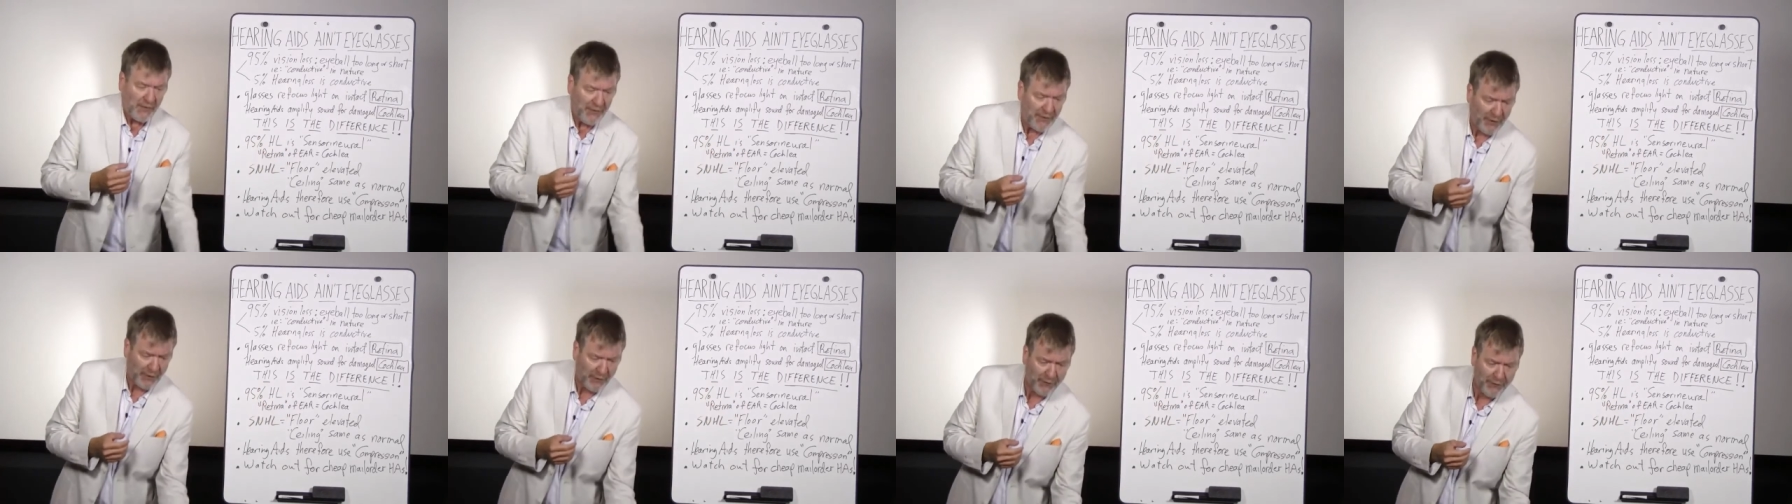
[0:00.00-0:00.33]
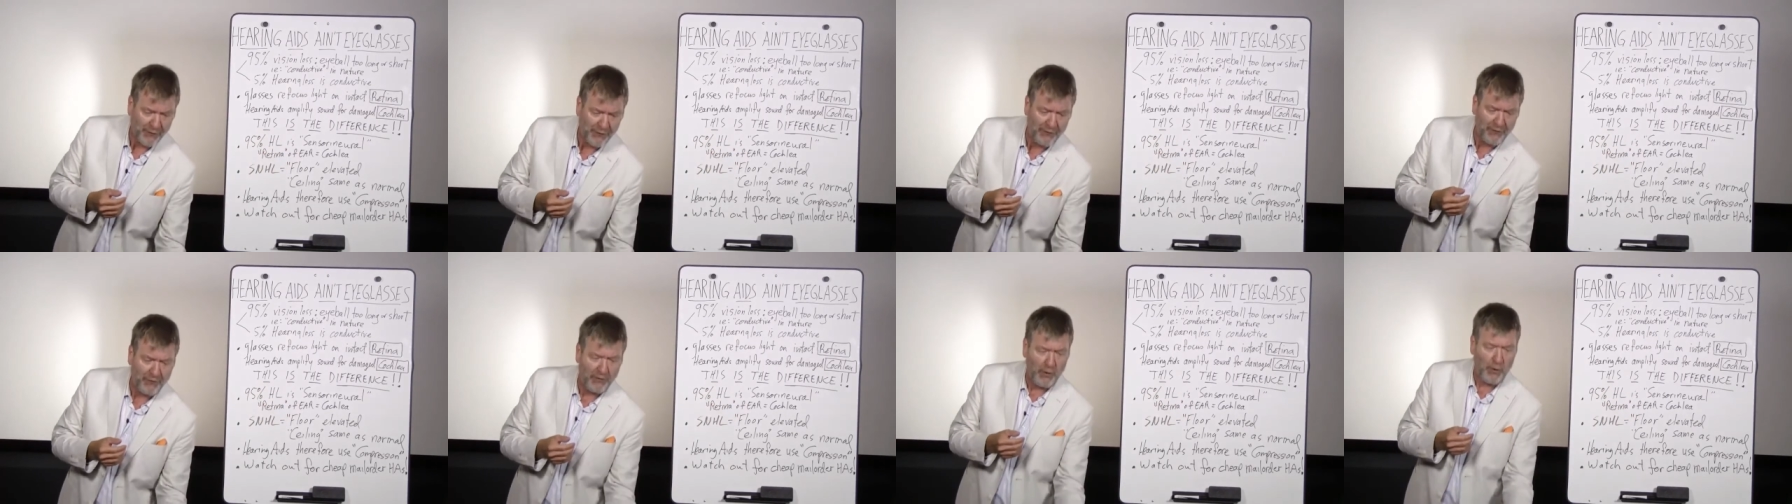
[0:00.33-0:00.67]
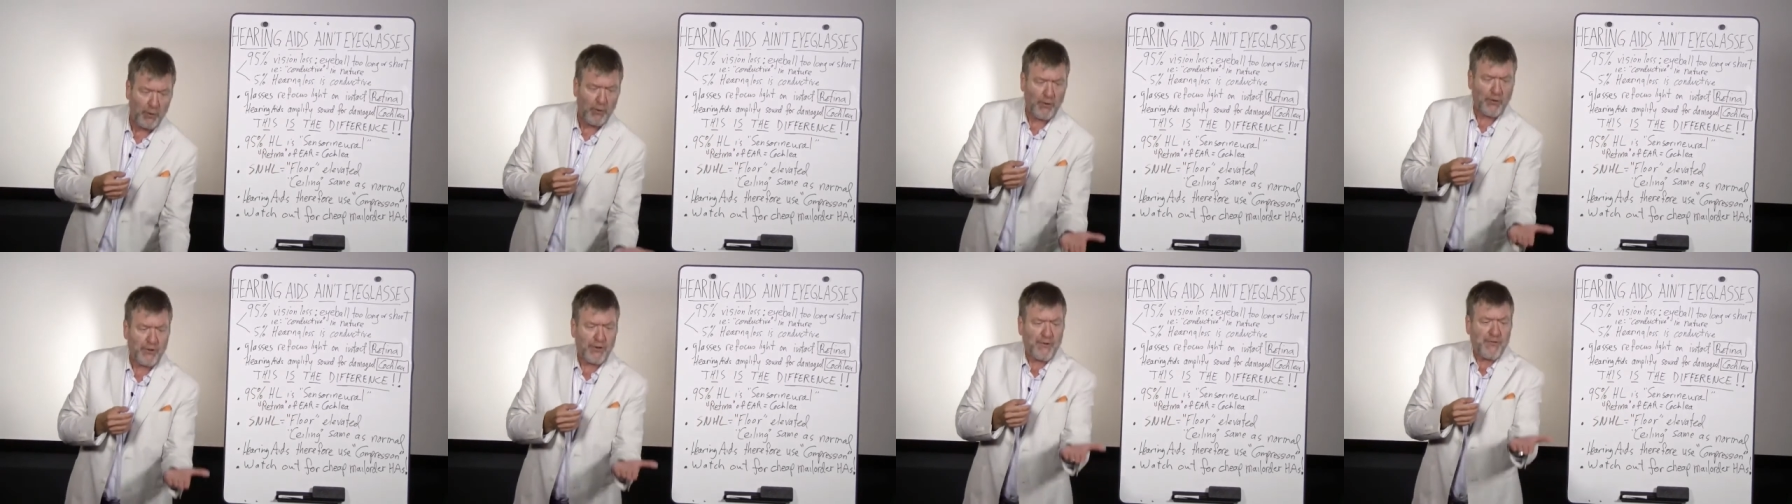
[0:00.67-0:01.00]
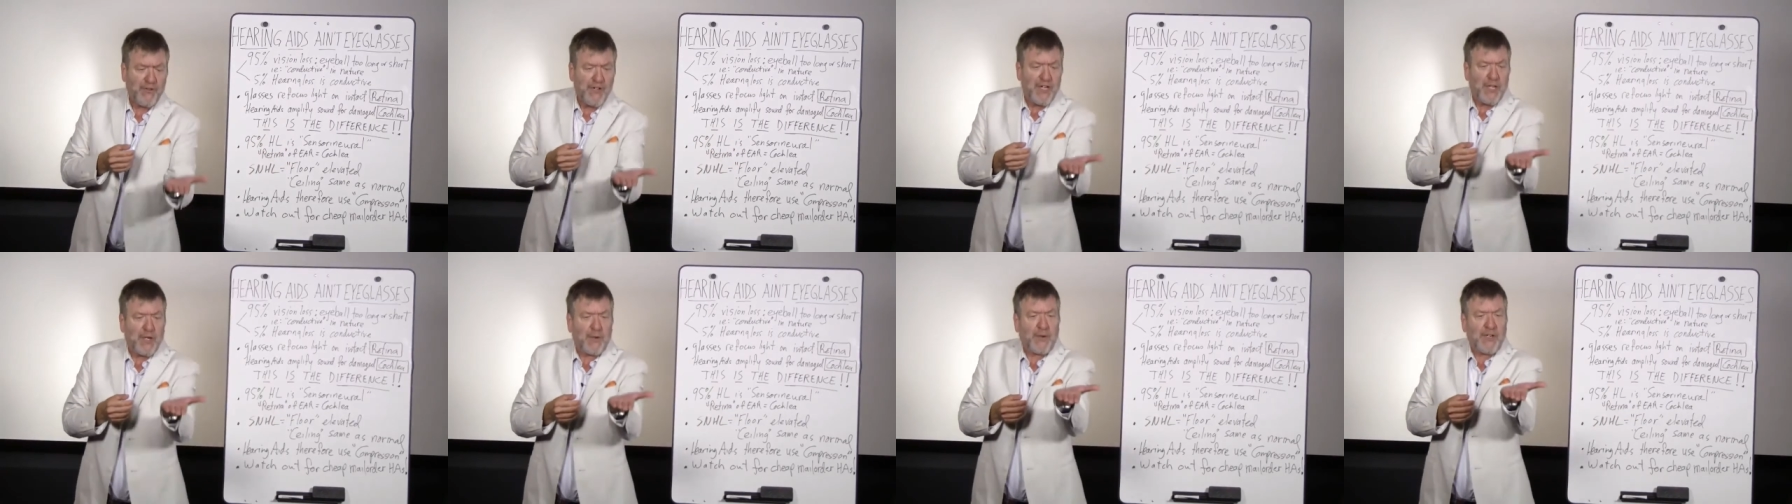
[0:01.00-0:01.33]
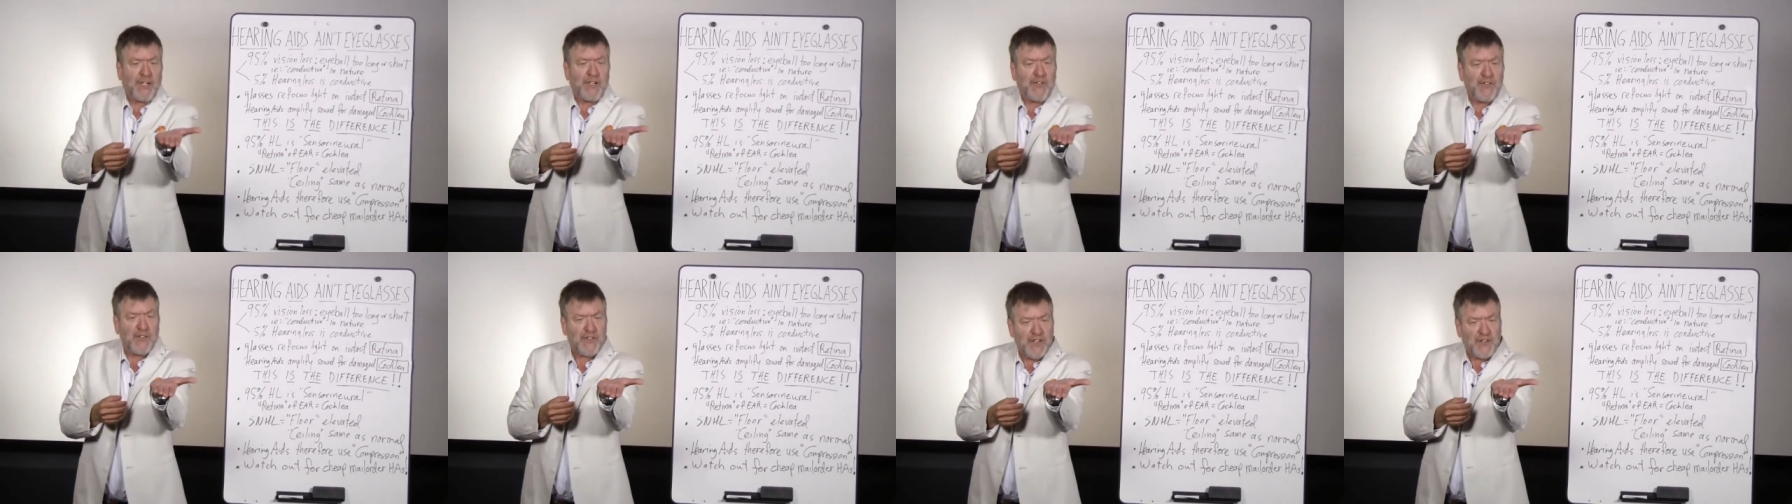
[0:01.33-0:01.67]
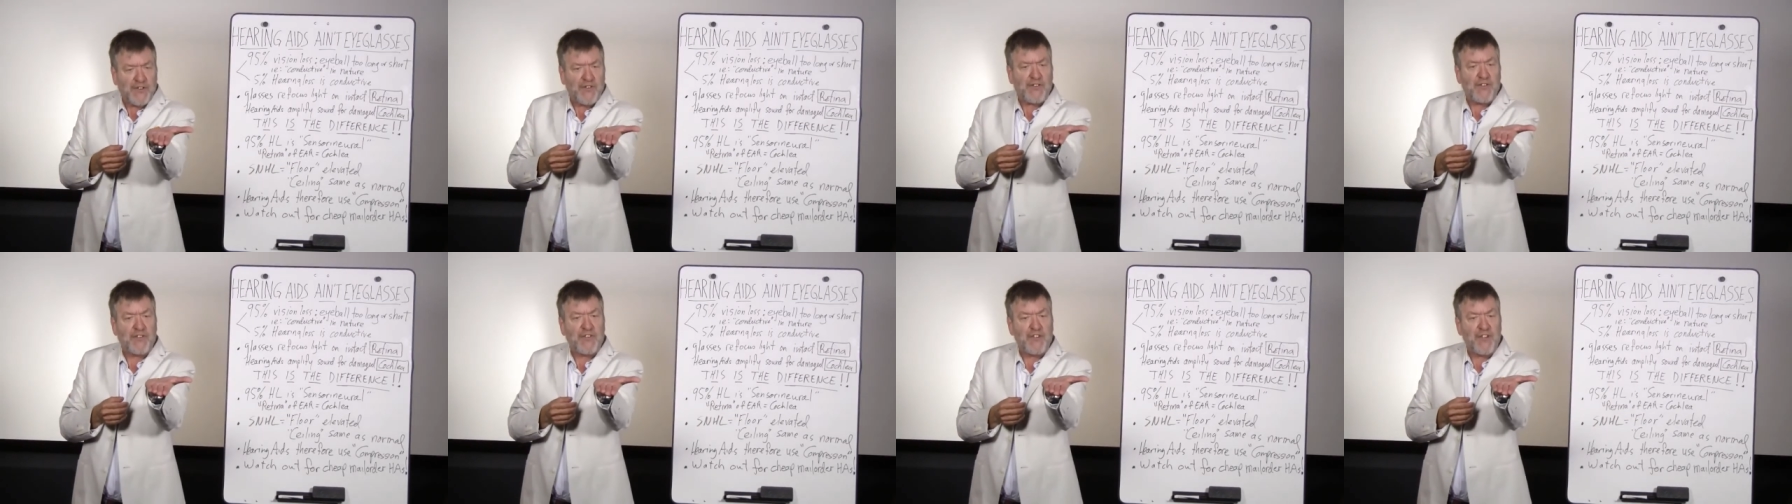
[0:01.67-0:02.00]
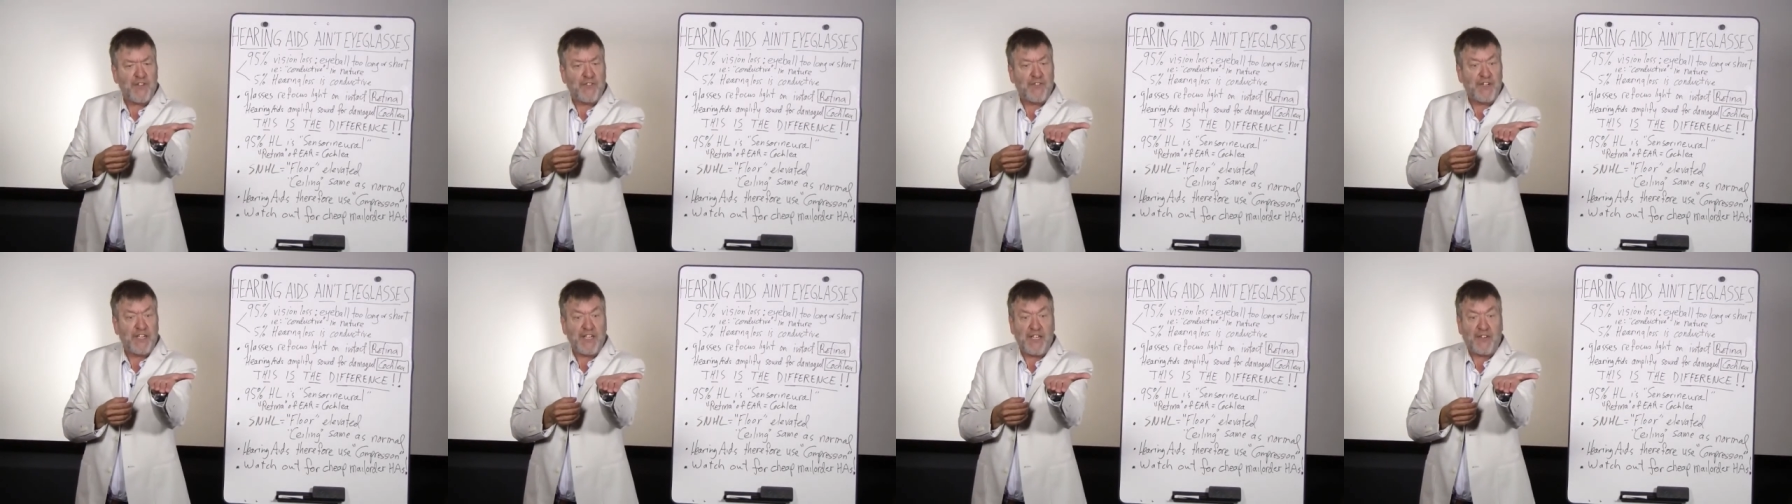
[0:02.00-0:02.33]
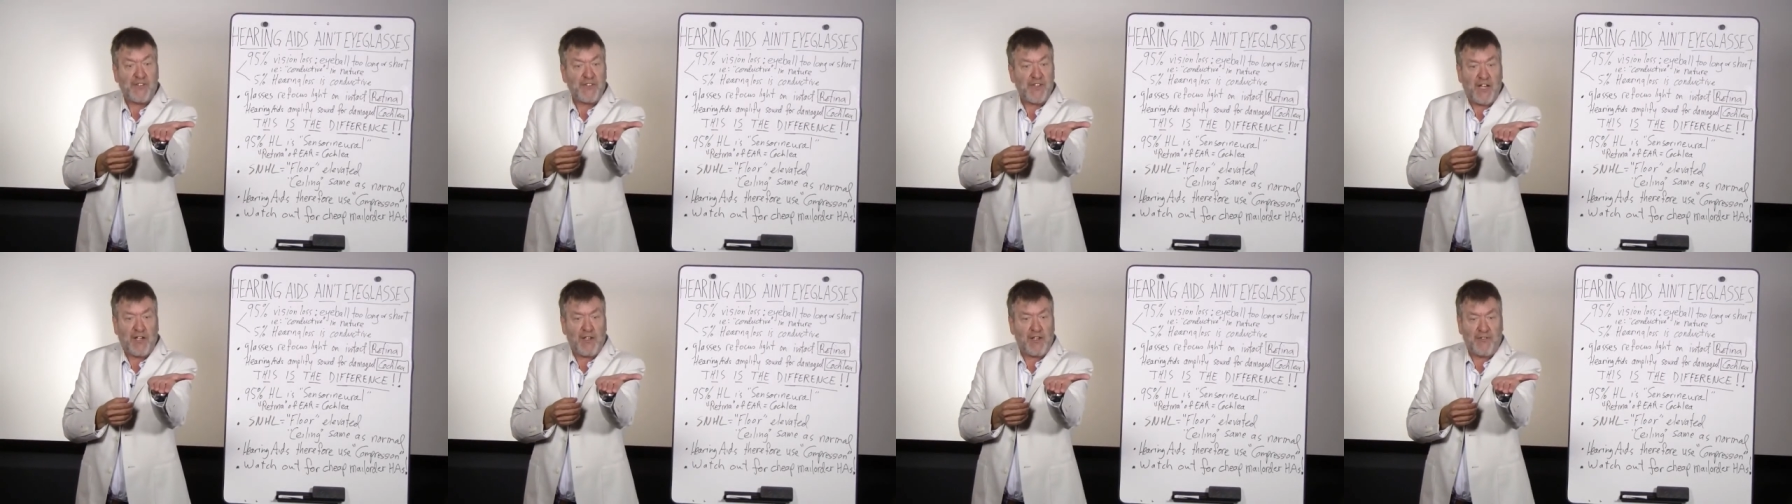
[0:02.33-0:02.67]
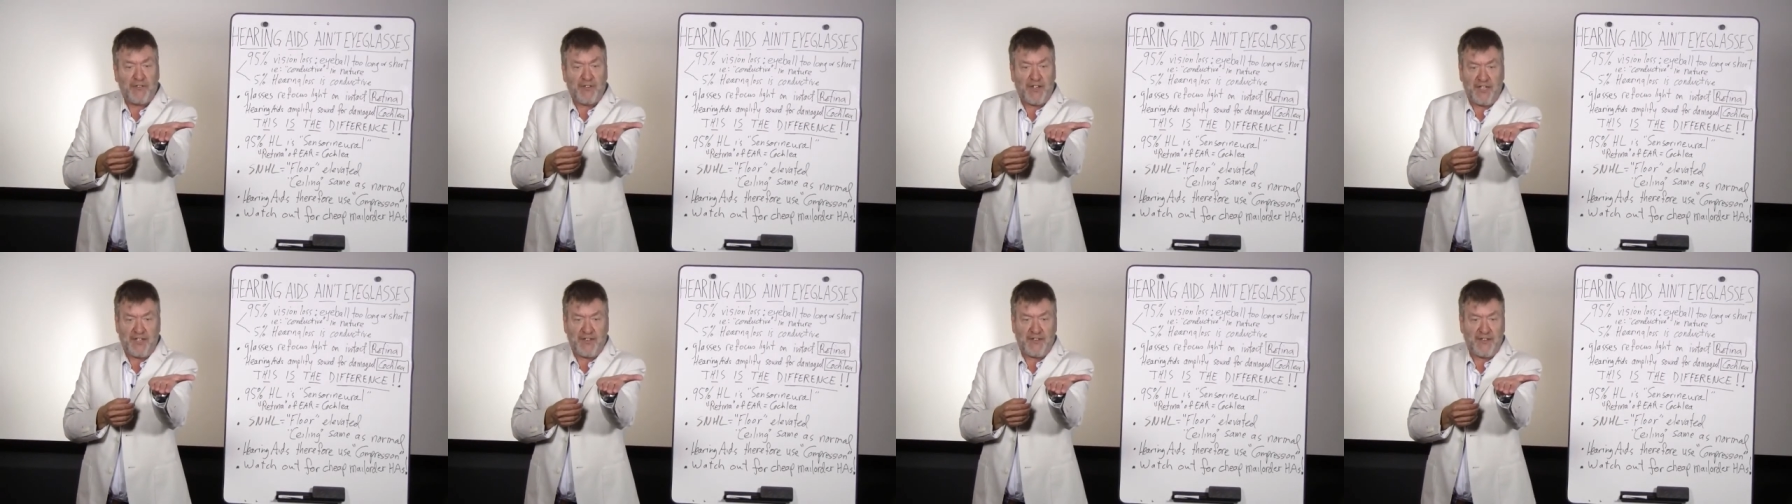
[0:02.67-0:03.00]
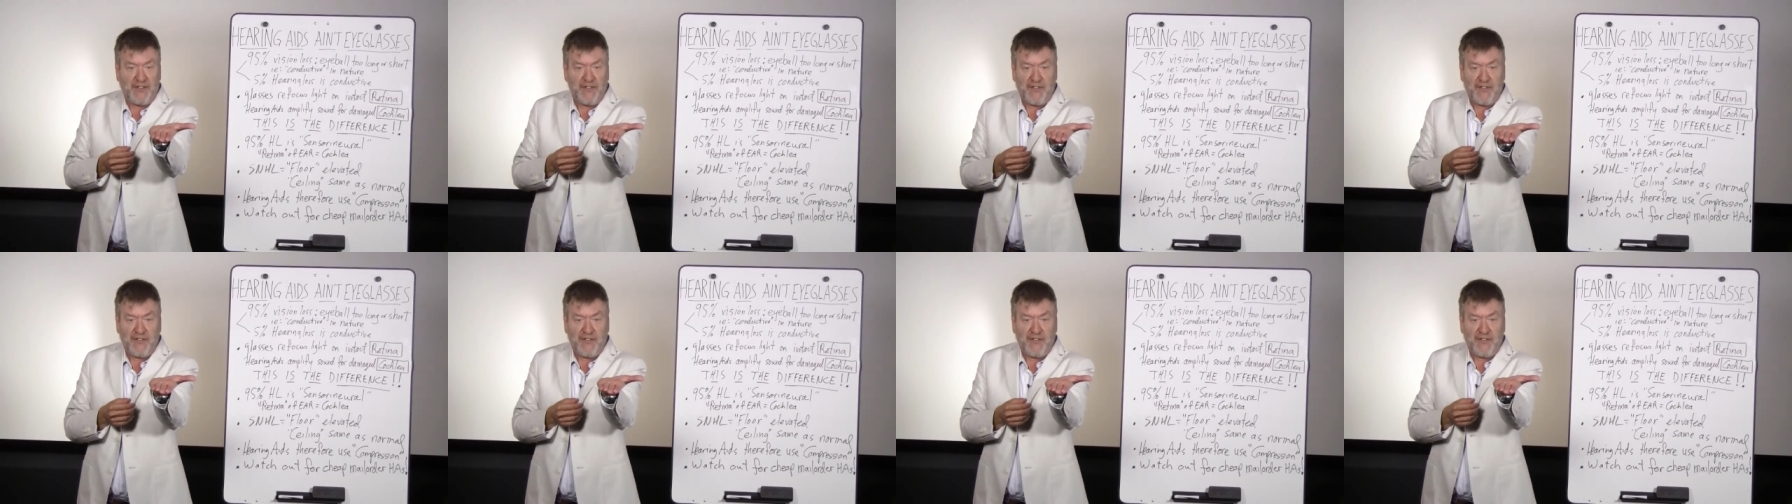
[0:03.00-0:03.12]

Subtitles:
their floor of hearing sensitivity is elevated.